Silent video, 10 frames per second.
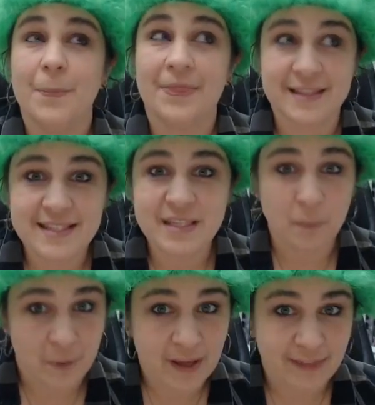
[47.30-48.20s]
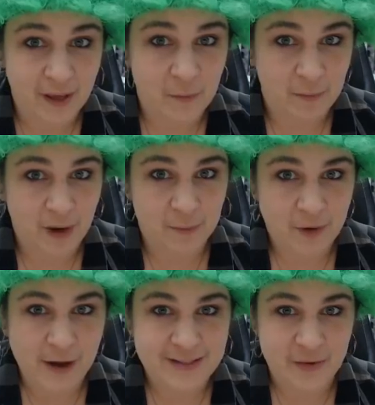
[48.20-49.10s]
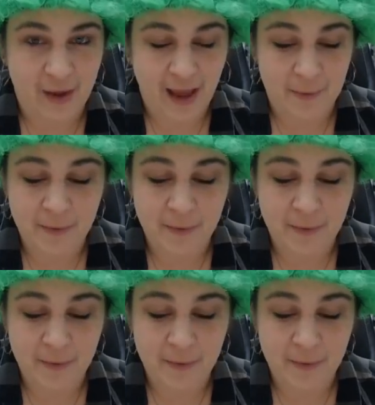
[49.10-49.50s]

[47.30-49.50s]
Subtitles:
This is a big thing with Bob Ross, okay?